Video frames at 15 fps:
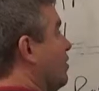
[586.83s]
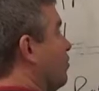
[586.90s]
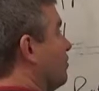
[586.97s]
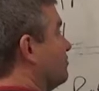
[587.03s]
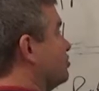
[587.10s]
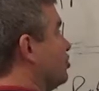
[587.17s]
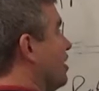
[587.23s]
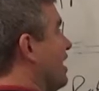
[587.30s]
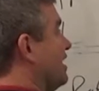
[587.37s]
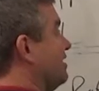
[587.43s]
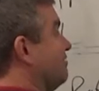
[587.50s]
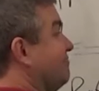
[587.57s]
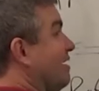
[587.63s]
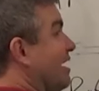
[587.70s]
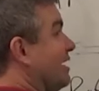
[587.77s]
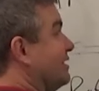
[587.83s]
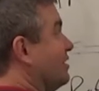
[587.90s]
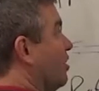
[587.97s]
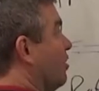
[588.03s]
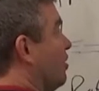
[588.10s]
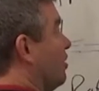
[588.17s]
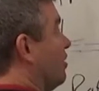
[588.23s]
We're trying to find
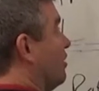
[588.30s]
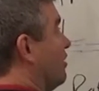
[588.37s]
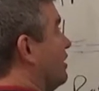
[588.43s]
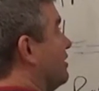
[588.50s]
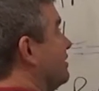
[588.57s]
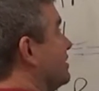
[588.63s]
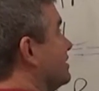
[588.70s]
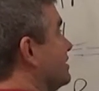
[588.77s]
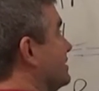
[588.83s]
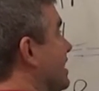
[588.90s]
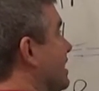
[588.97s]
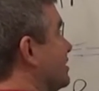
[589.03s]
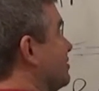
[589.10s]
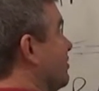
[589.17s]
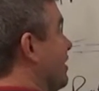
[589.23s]
r, and the sector